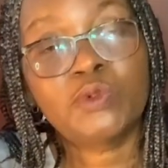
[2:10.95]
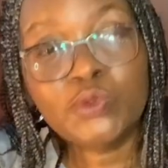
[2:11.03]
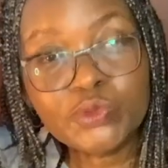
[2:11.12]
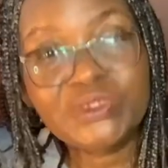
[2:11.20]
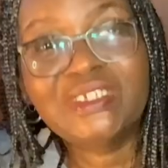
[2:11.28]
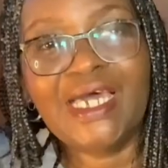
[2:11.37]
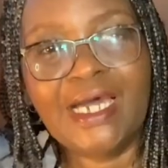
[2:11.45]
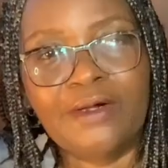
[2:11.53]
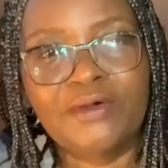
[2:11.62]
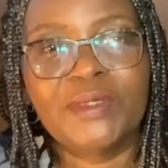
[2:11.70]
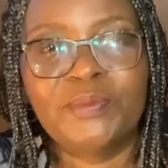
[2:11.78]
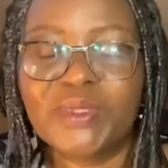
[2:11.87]
cooled
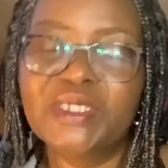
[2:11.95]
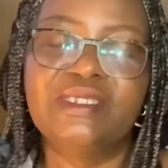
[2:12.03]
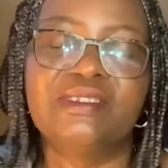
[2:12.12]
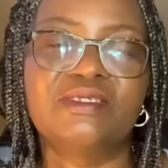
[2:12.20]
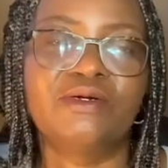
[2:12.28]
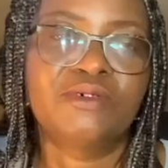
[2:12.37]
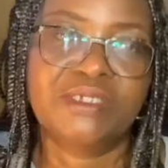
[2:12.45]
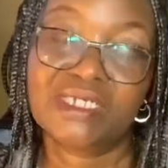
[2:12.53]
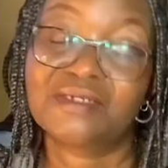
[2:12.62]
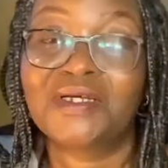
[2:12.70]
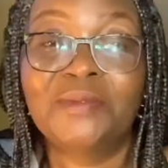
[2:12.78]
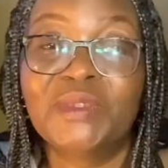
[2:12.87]
down a bit on the
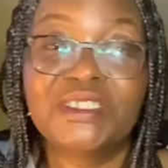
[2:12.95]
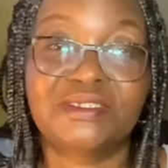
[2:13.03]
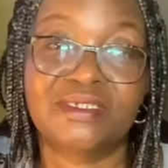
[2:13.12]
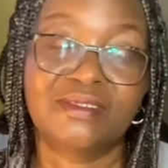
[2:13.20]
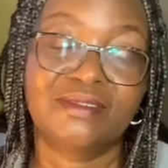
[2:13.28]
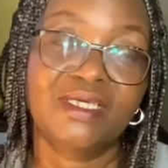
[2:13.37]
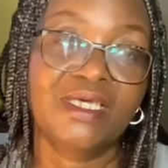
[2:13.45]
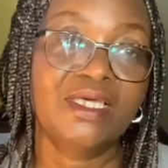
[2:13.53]
climate change.